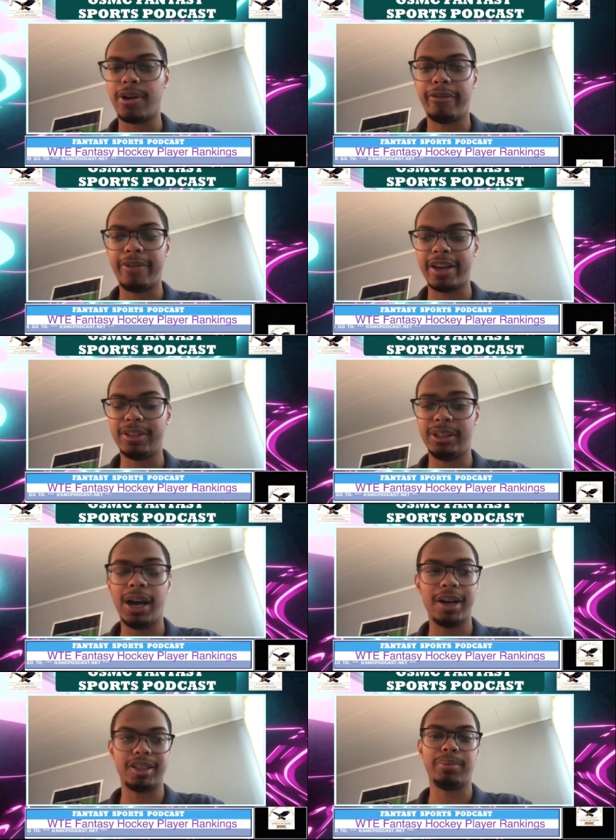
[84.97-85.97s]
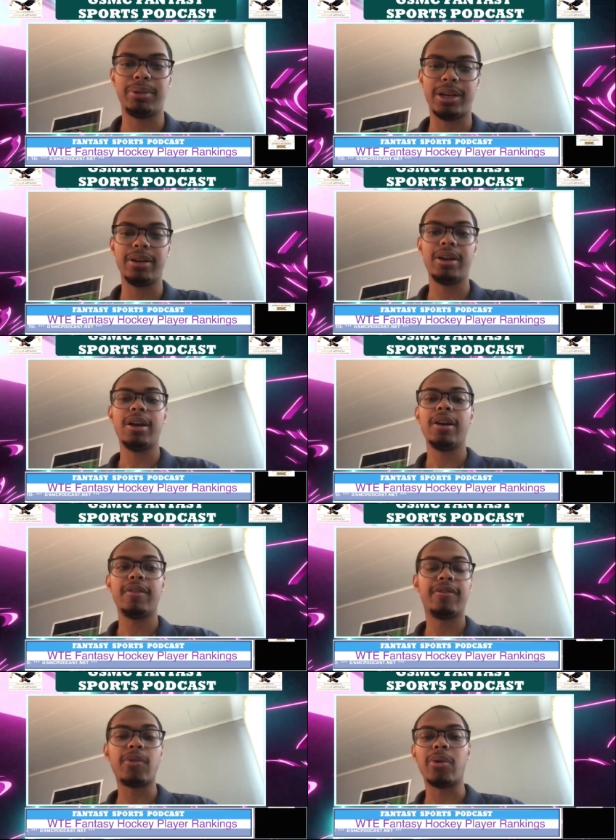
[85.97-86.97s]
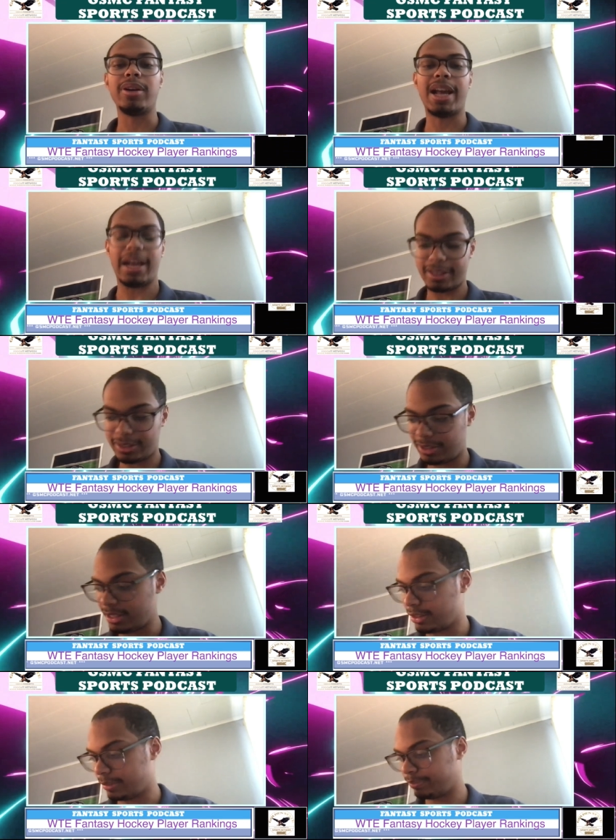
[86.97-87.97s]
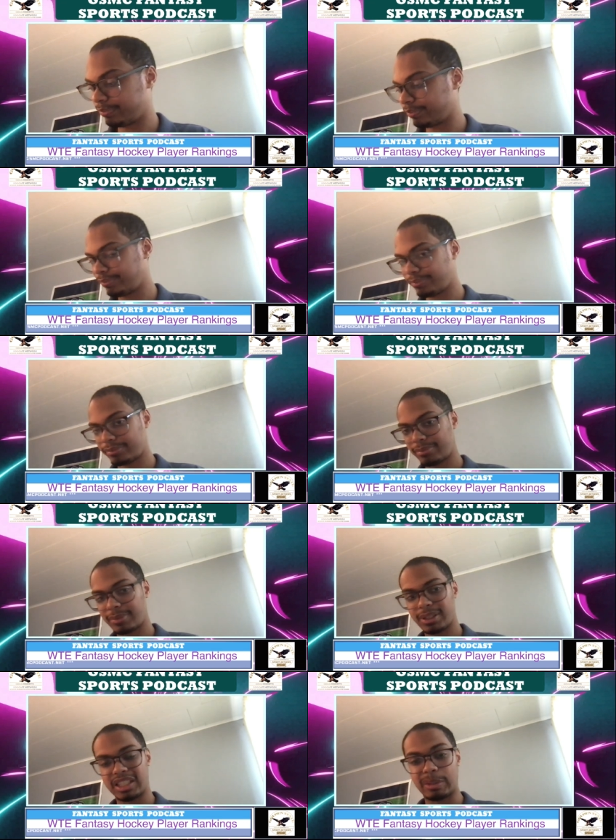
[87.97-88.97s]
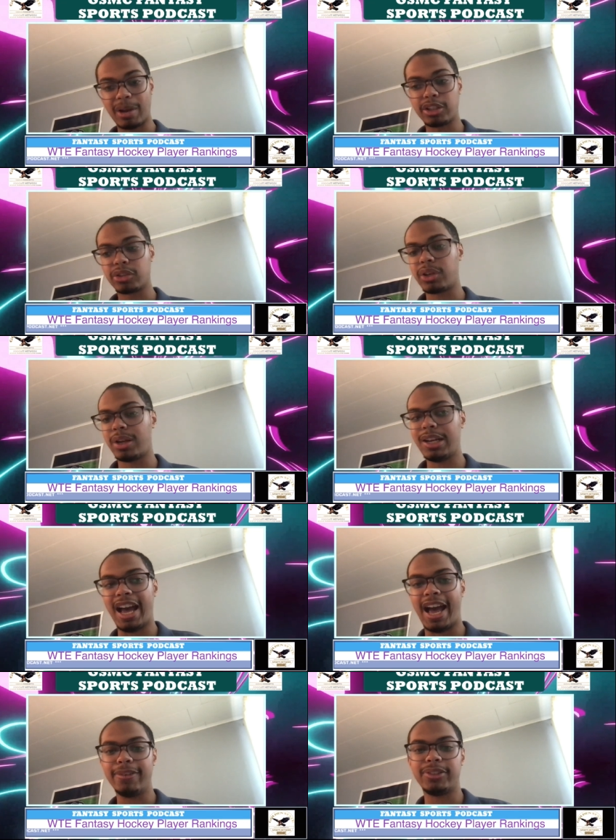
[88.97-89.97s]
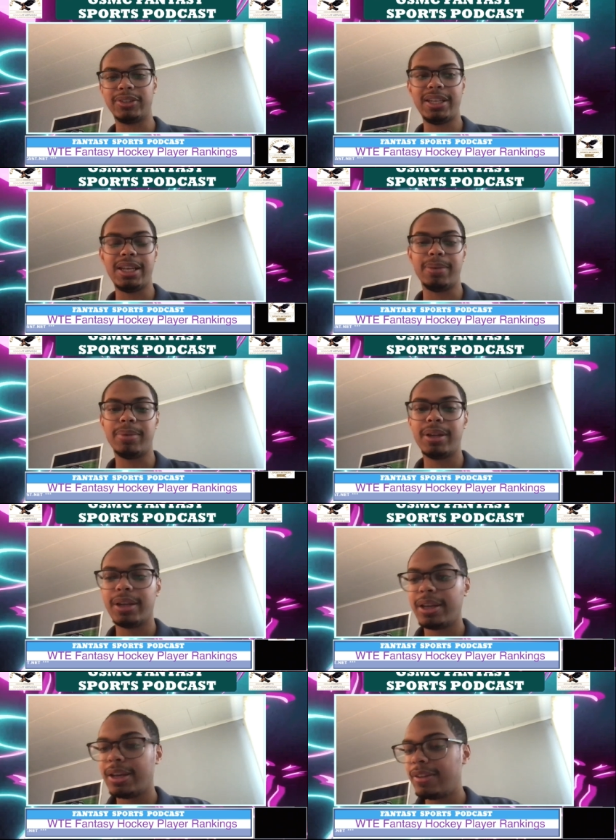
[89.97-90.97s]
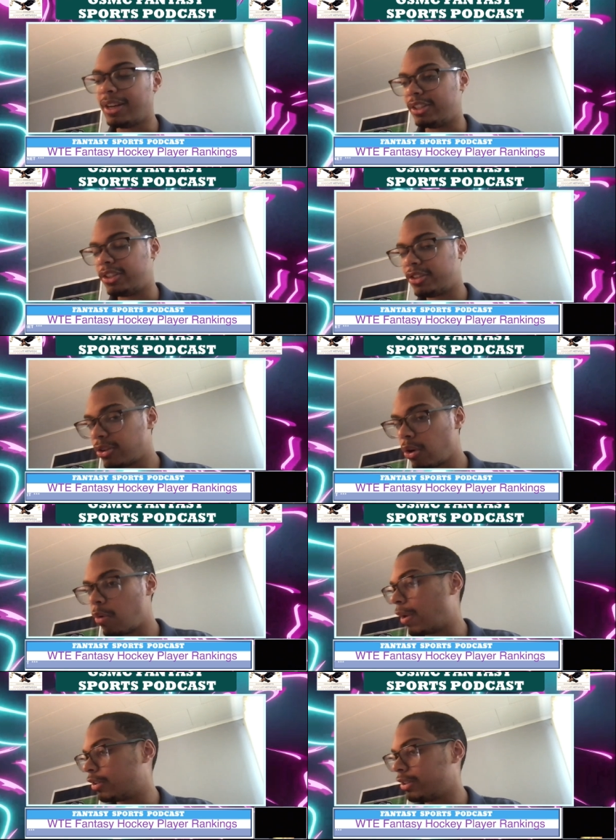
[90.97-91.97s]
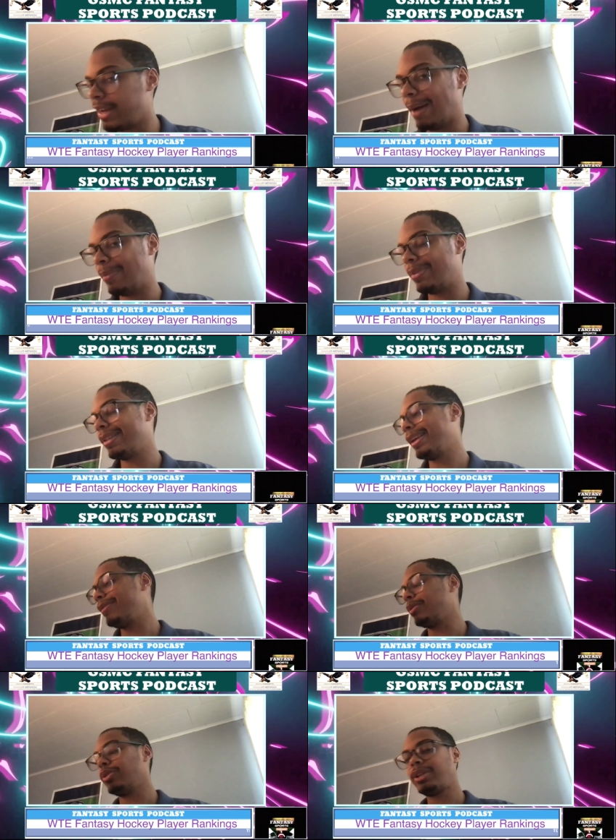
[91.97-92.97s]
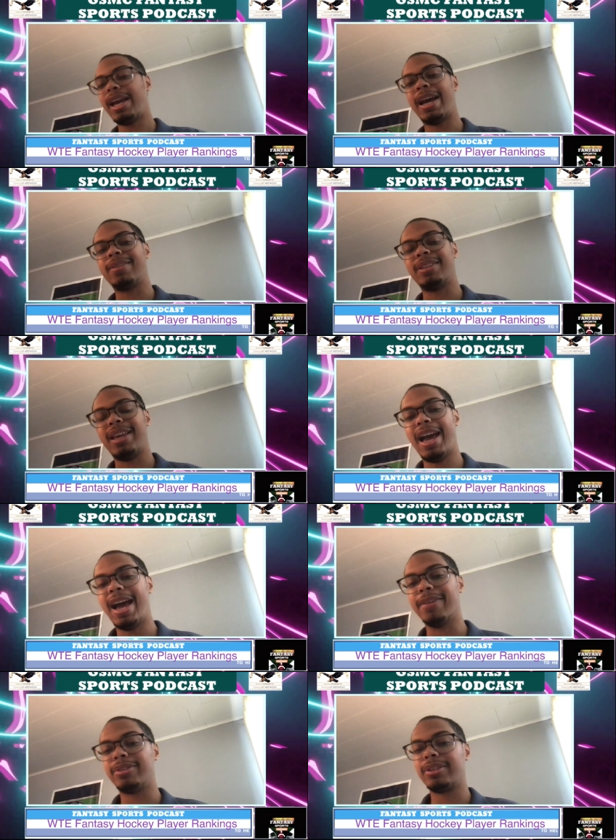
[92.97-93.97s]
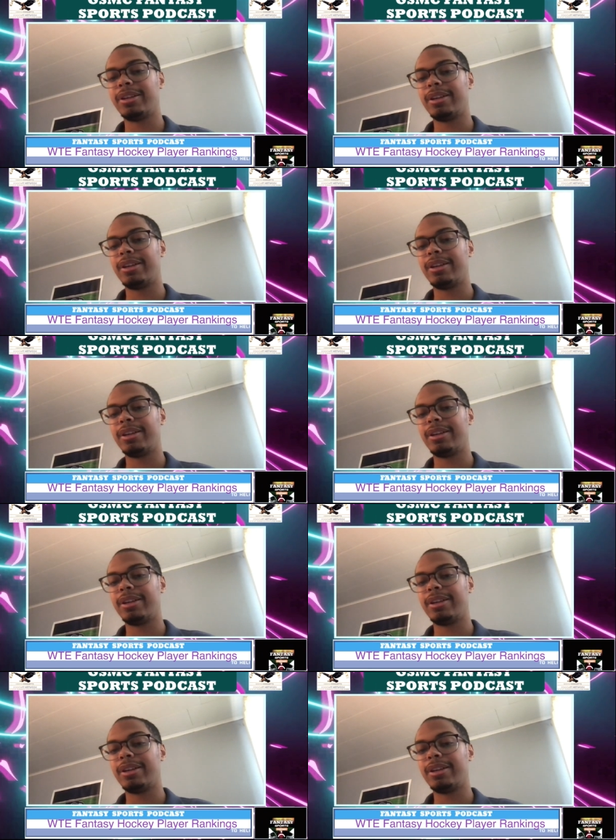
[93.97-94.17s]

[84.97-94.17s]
fantasy hockey player for next season, especially on an Avs team that has so much depth. If you look at the Avs,